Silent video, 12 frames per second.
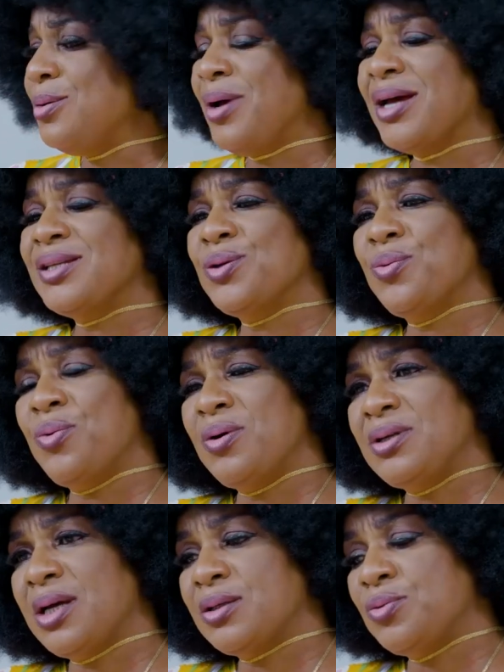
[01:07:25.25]
Look at the
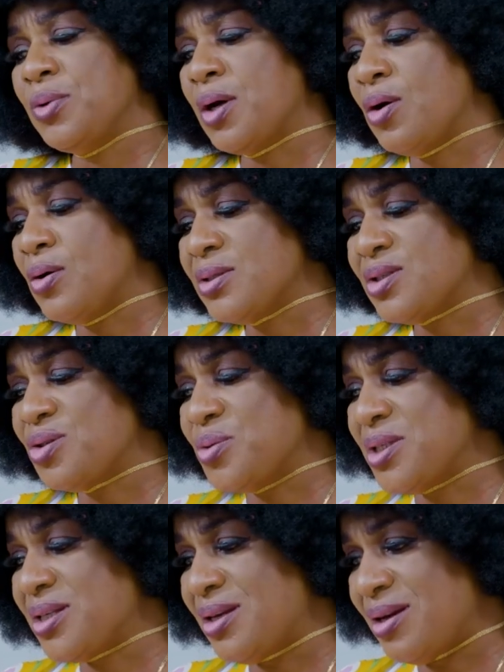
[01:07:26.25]
one that we call
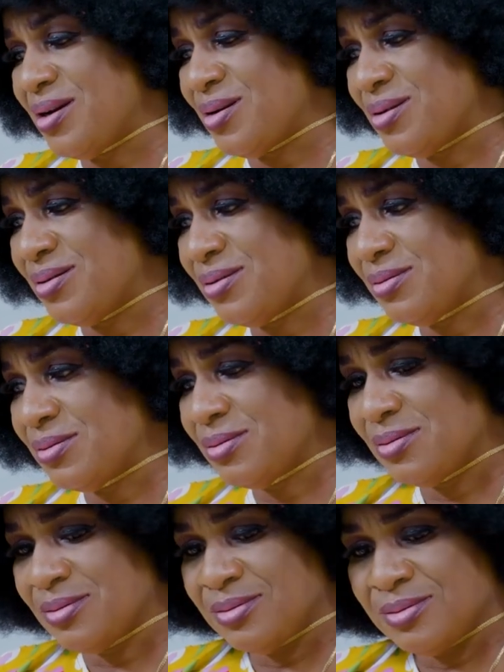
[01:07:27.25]
Street Girl.
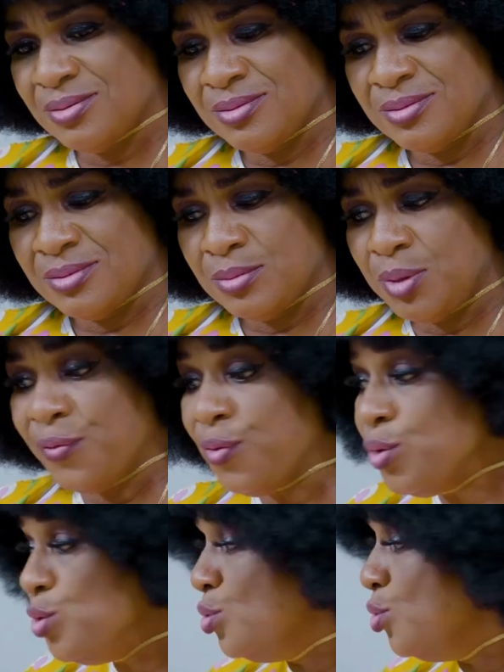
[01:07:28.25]
Before